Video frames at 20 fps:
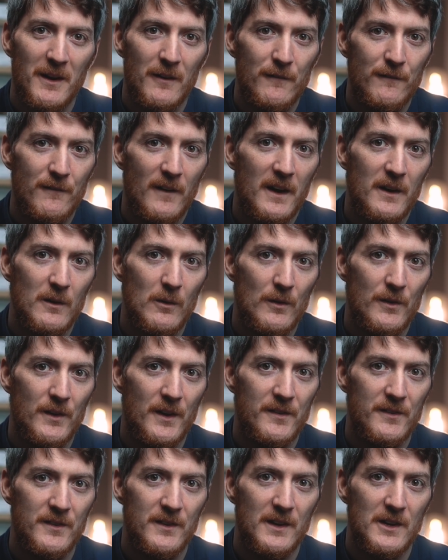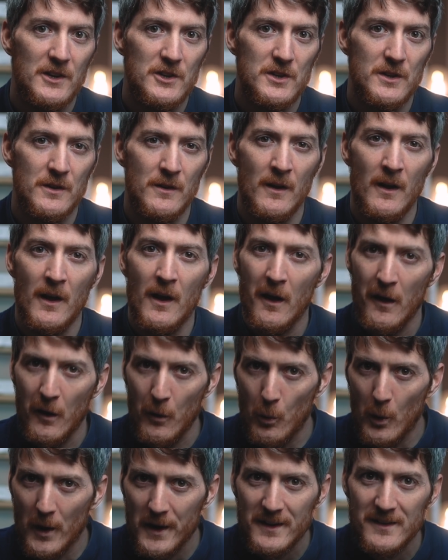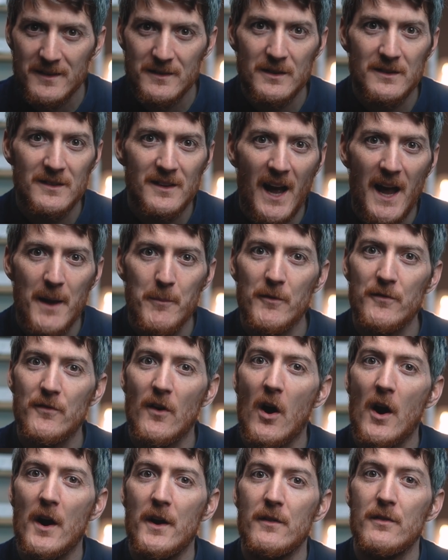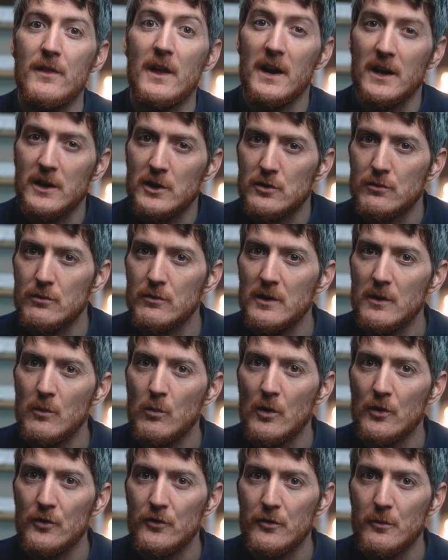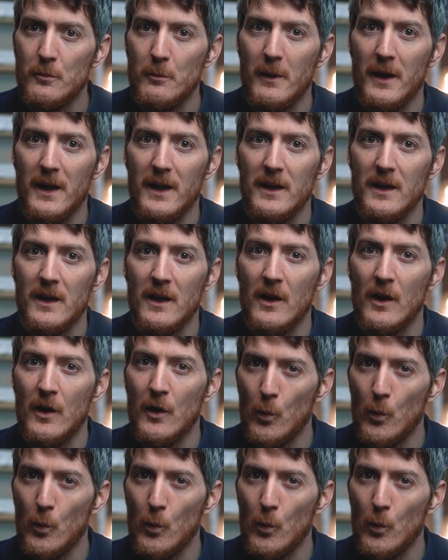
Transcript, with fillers: my final destination. What is the type of art that I truly want to make?